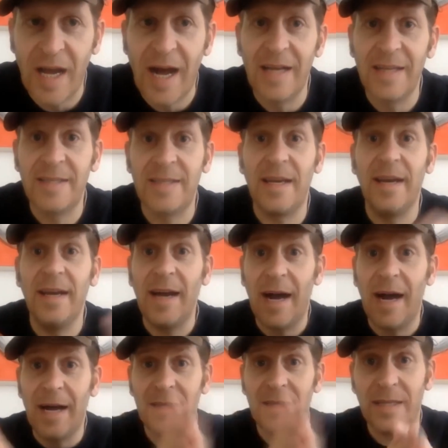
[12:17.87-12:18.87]
i say,
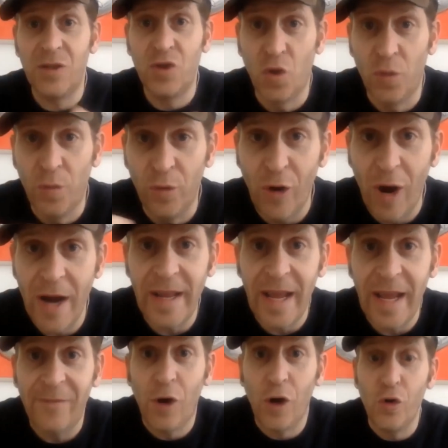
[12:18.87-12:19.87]
guys, it's so rainy.
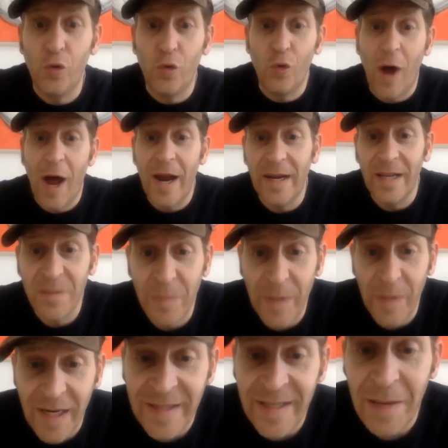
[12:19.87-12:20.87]
I've got to run. It's
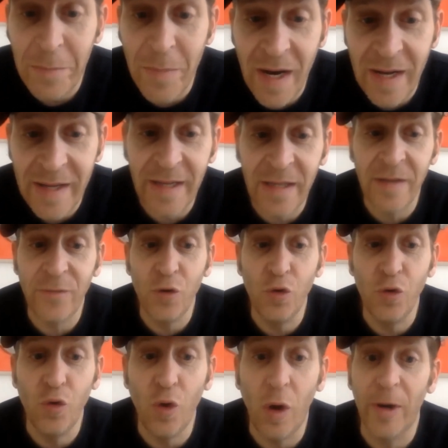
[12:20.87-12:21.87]
been a 10 minute interview,
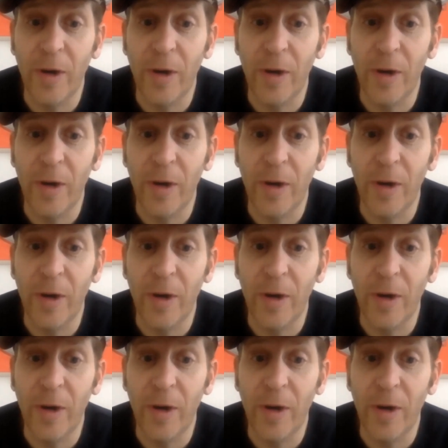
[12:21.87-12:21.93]
Robin.